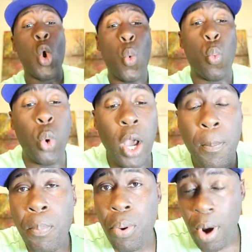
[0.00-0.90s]

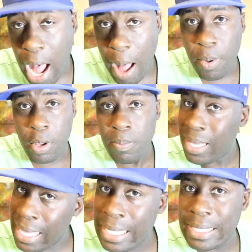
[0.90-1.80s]
what problem
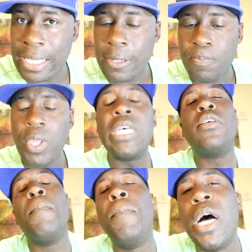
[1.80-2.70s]
is it? It's
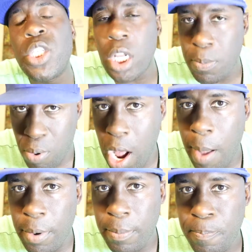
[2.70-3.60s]
a budgeting
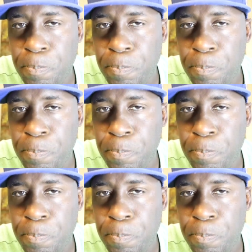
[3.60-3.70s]
problem.